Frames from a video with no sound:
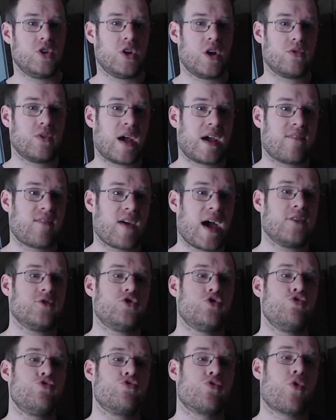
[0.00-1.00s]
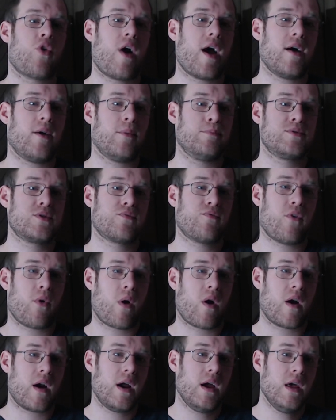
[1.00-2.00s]
you know, I've got two grubs
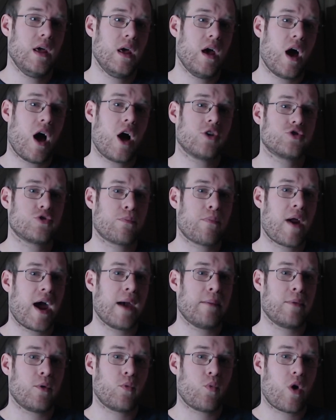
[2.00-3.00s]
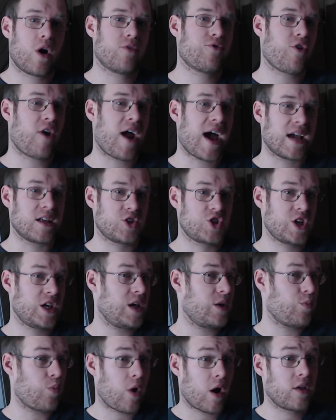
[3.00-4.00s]
for Ultra Prime and one for I
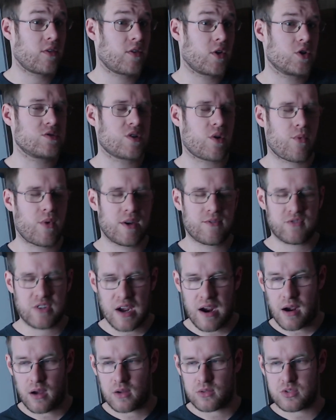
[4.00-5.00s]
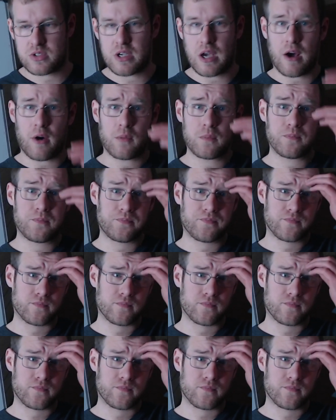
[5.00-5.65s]
G, and one of those are Rift Herald. So,